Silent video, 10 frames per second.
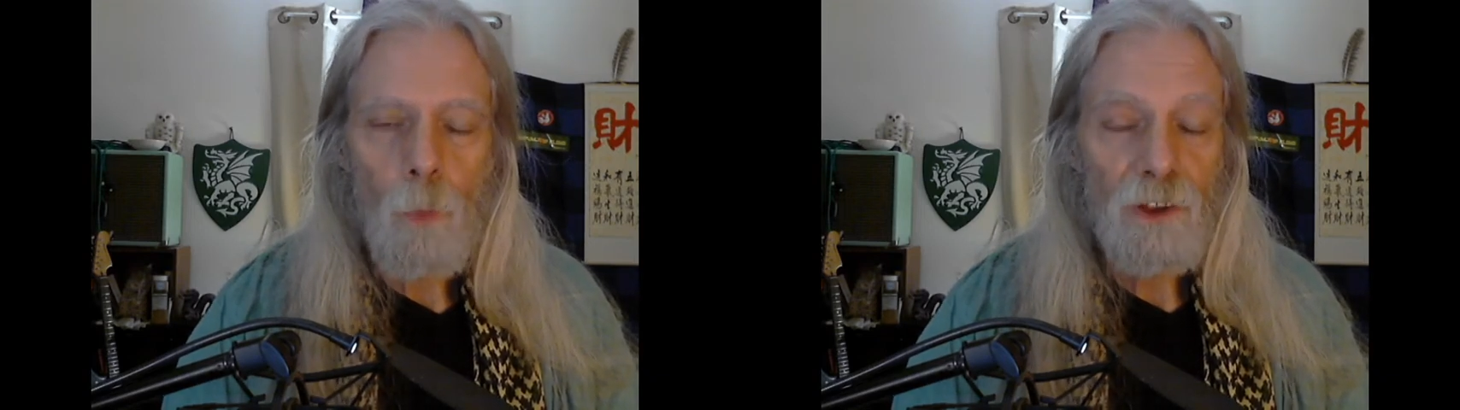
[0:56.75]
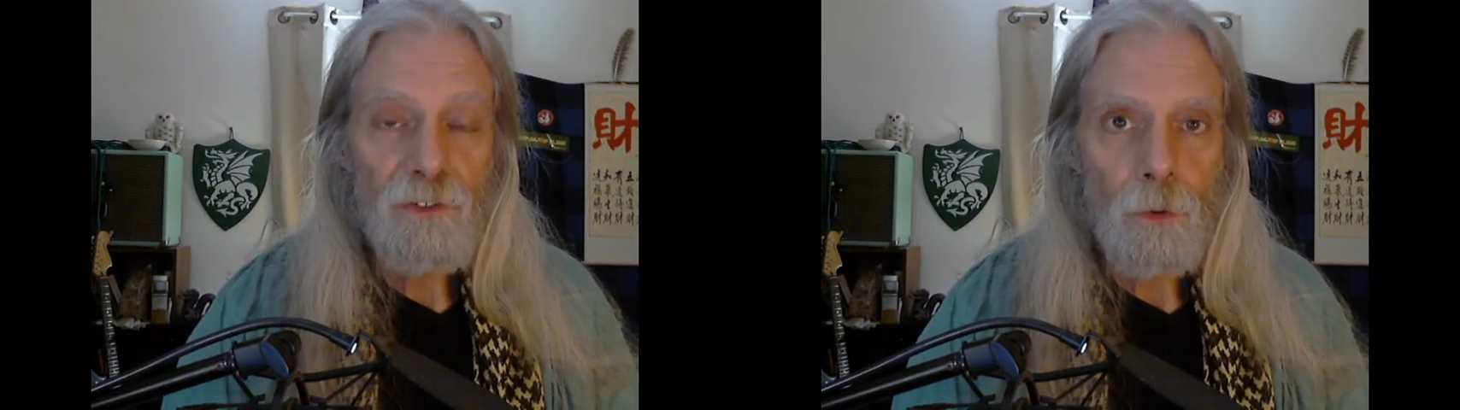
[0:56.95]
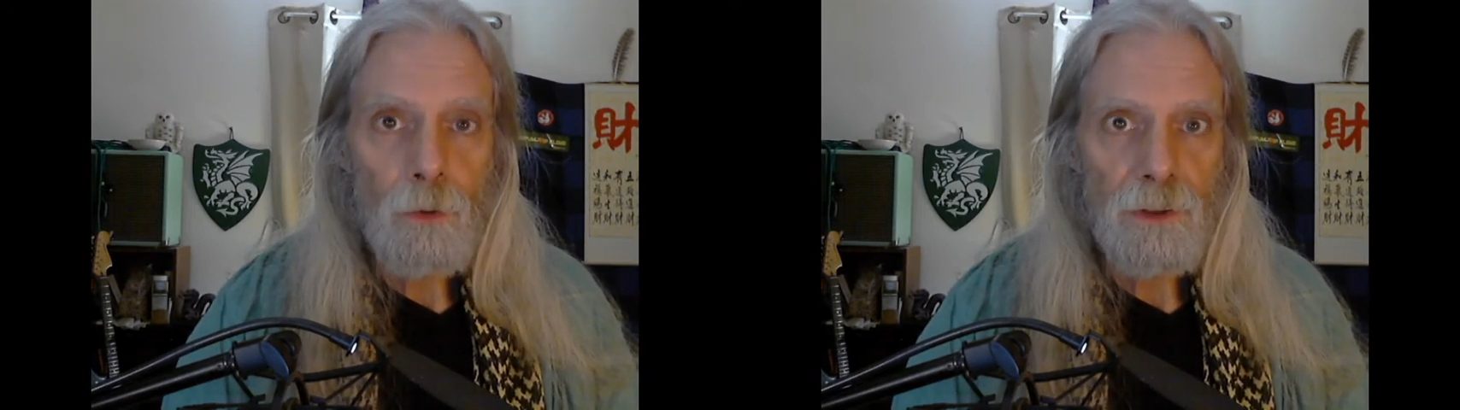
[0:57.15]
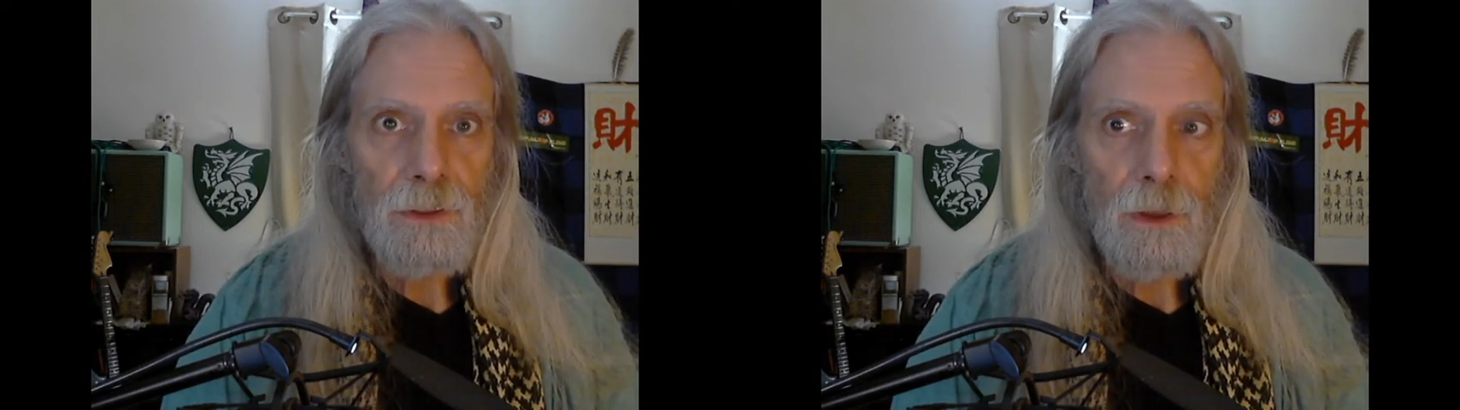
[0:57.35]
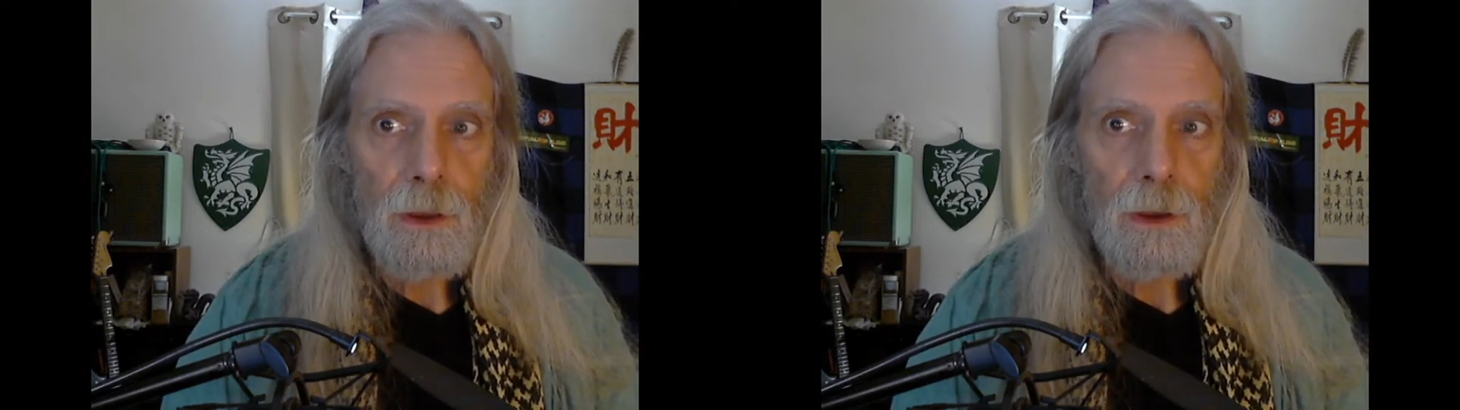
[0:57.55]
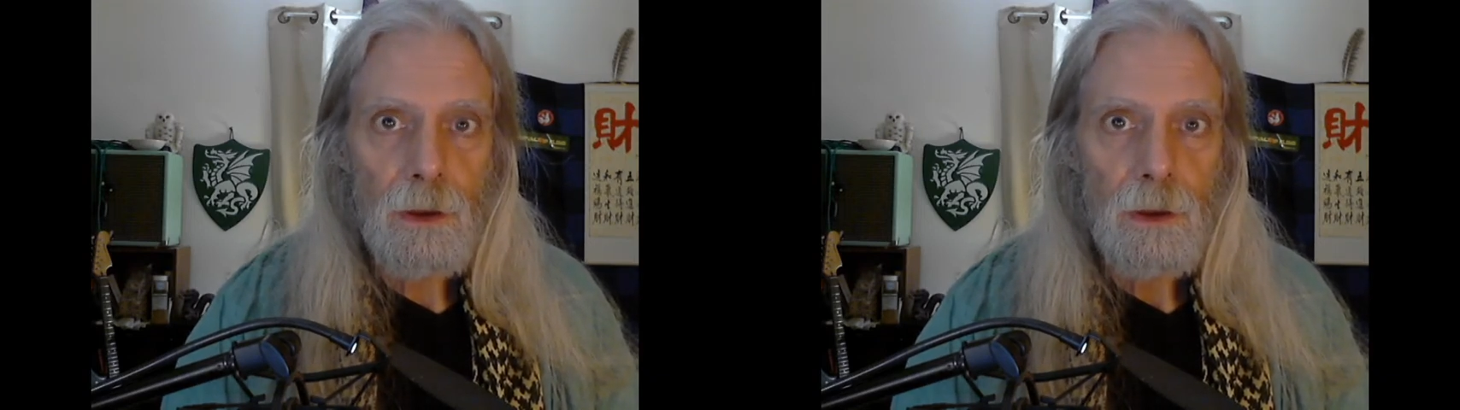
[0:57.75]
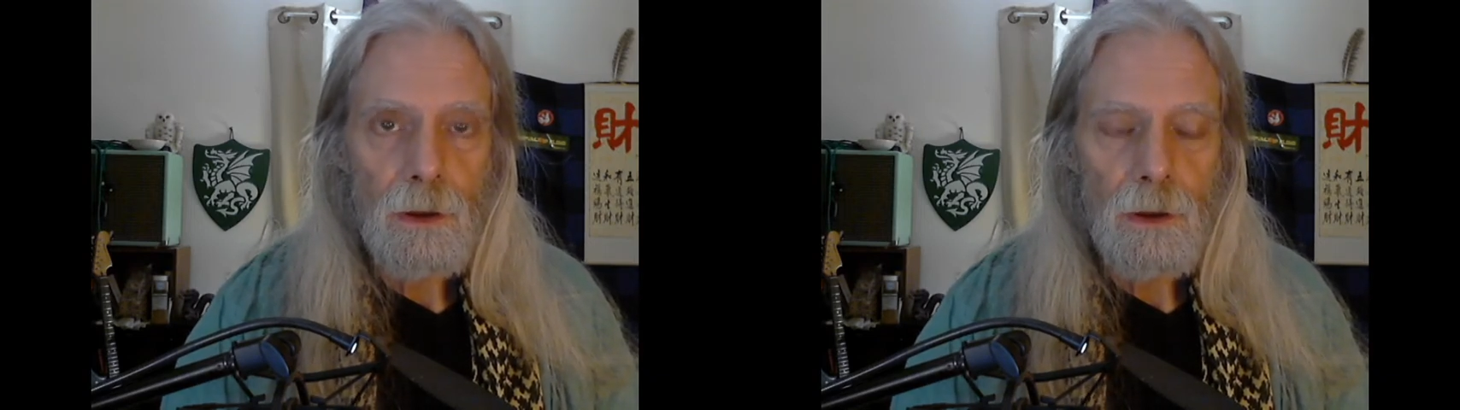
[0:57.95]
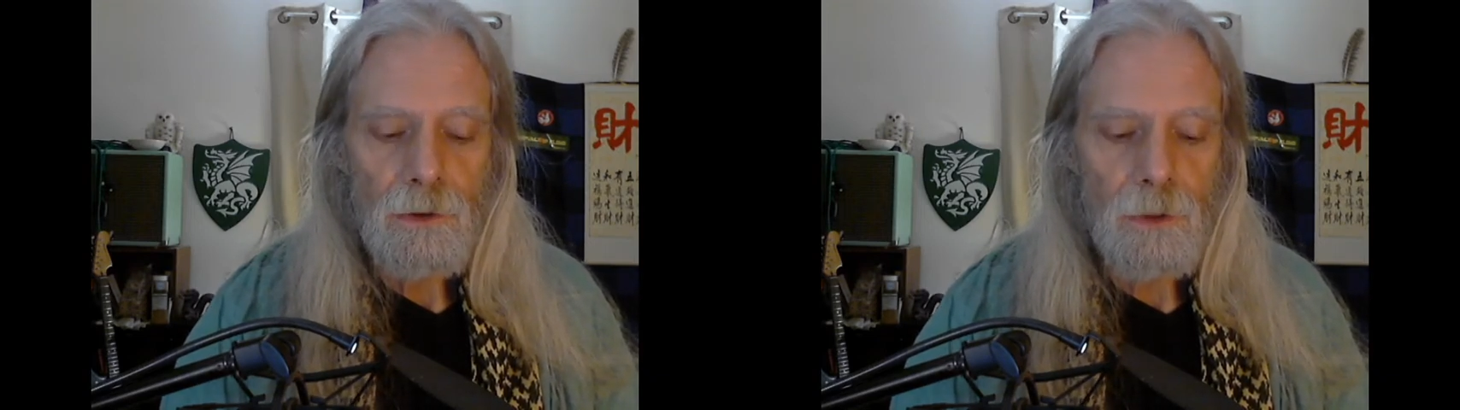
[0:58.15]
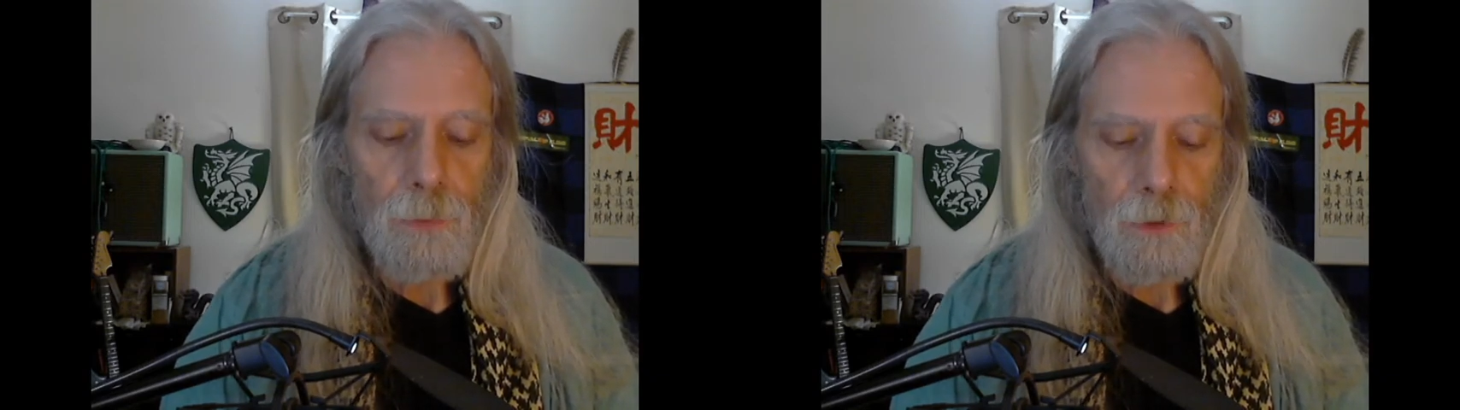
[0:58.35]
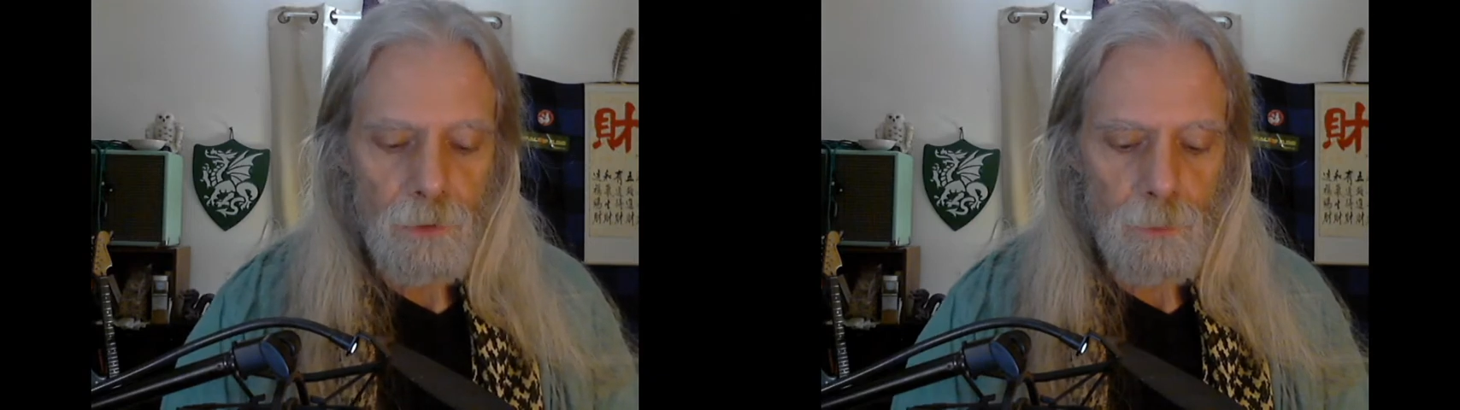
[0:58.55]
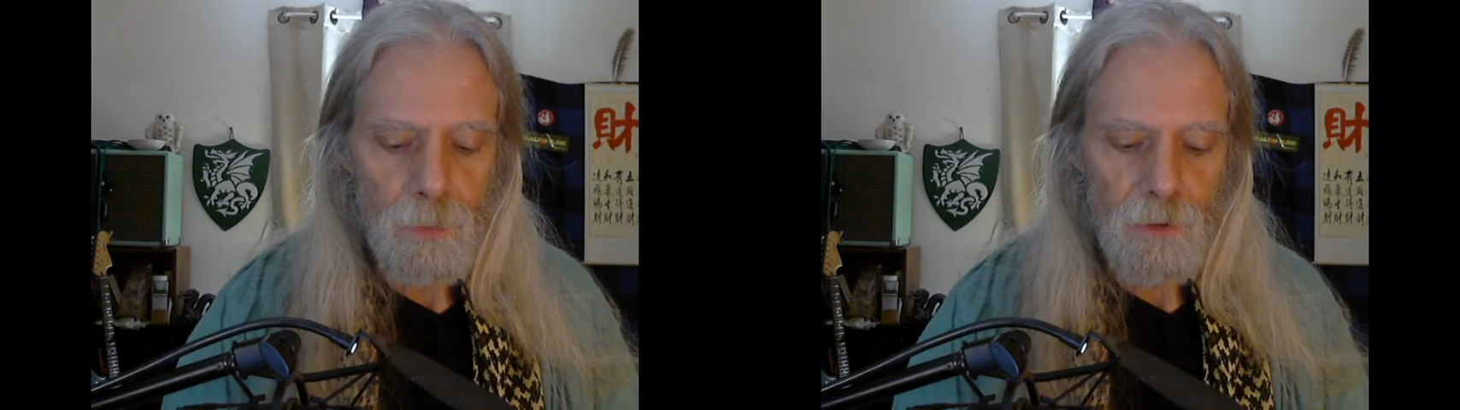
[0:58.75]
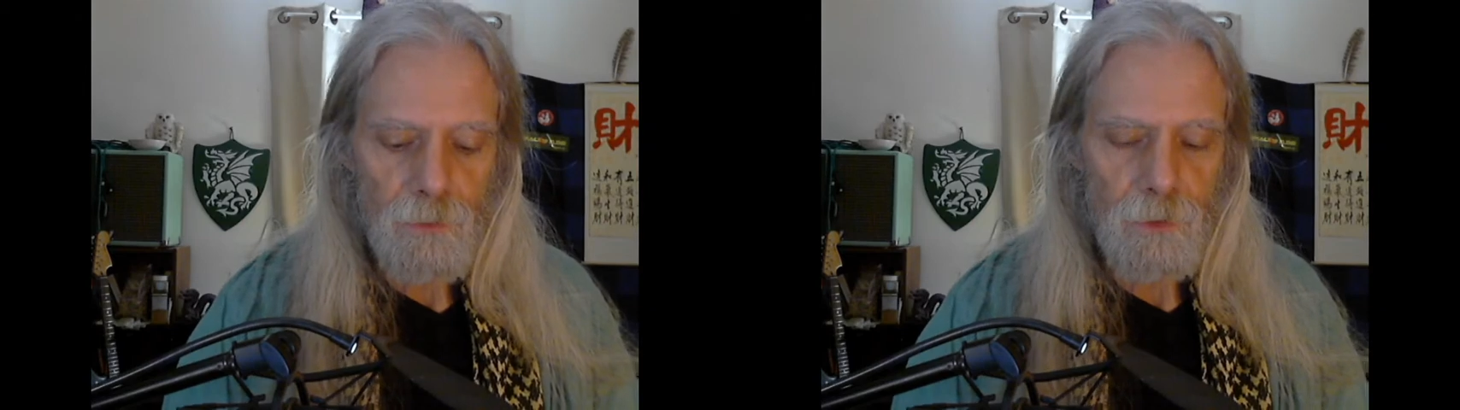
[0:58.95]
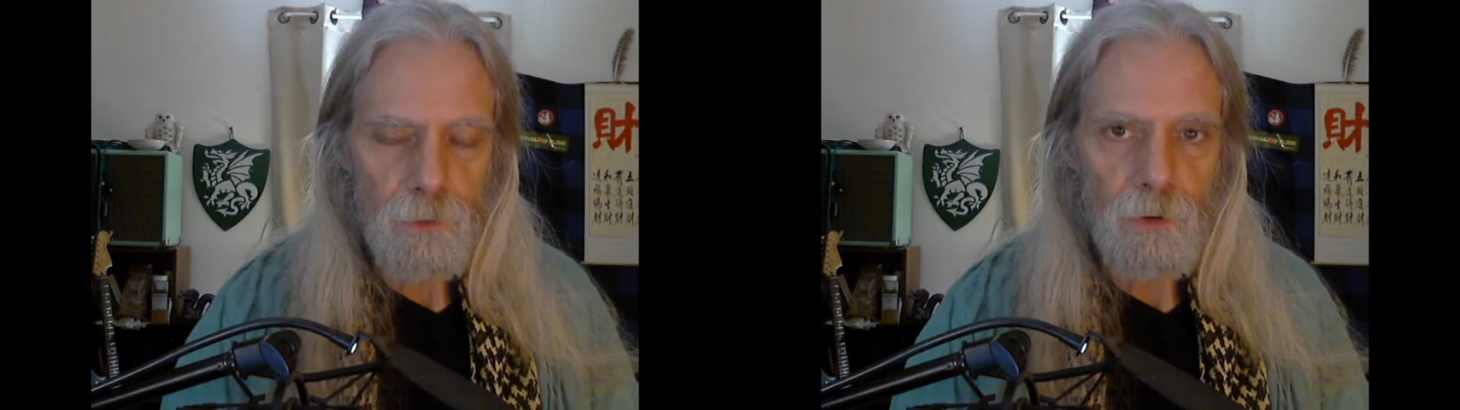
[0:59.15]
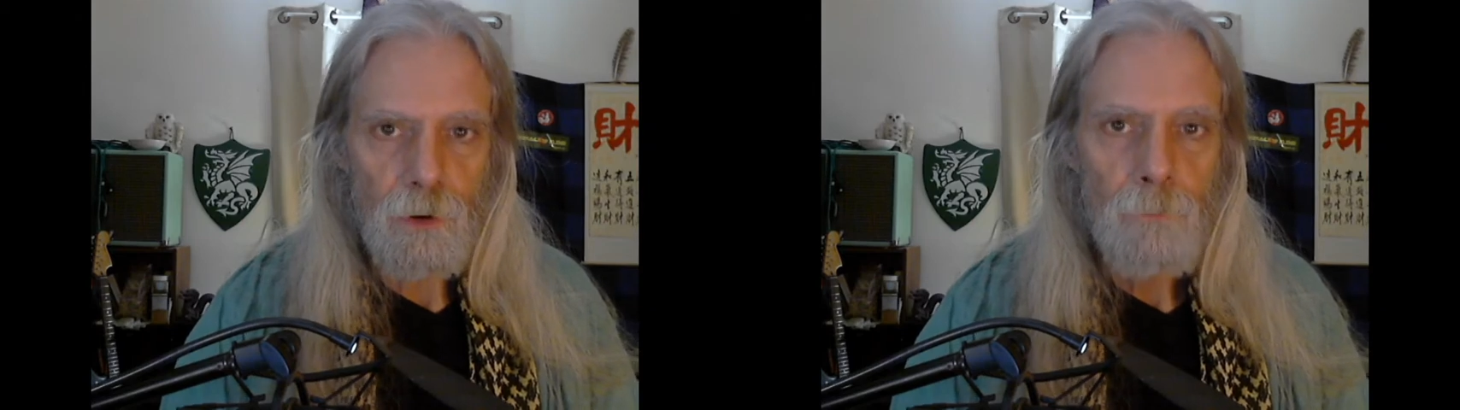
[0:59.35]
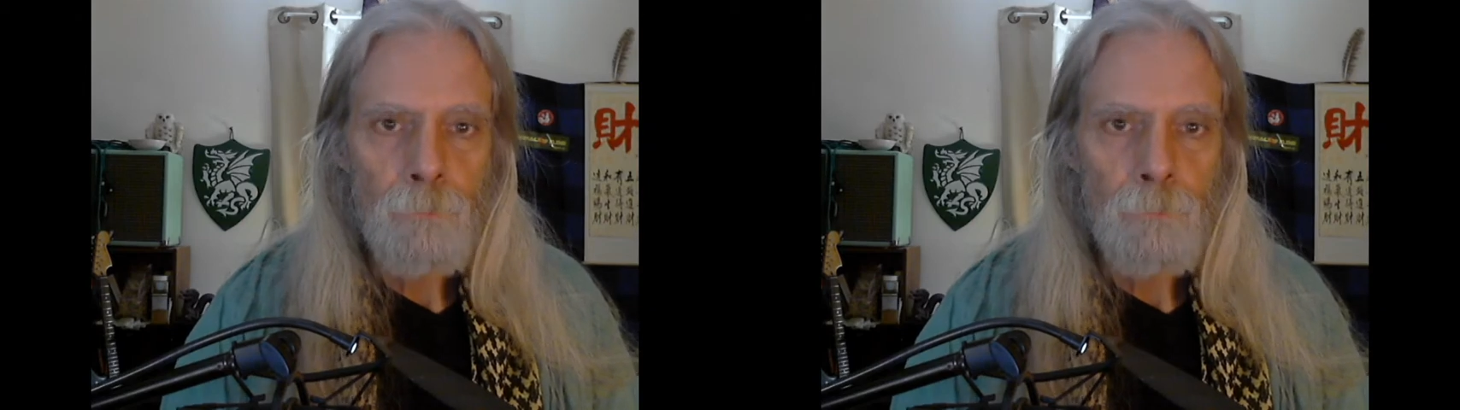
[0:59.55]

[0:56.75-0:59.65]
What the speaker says: it's going to take to build a better future.